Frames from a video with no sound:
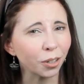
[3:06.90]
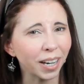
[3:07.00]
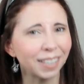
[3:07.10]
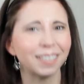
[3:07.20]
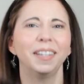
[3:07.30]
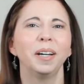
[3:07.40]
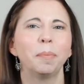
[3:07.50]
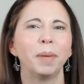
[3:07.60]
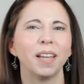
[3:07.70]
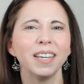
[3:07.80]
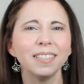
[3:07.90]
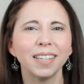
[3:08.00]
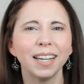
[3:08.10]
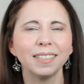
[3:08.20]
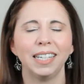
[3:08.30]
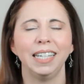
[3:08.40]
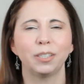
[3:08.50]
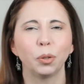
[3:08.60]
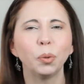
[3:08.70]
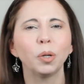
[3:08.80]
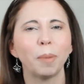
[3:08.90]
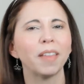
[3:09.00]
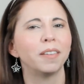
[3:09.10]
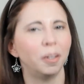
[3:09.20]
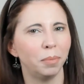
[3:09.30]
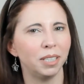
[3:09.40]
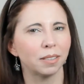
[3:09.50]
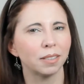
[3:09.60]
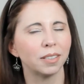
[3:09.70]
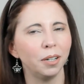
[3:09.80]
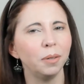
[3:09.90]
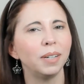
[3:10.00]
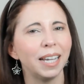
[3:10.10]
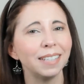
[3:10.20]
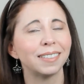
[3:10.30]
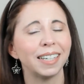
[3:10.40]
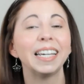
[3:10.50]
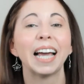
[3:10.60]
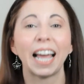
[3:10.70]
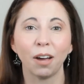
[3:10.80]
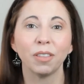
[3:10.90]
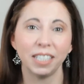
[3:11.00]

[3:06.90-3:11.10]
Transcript: great, but this test is all about the numbers, so let's see how they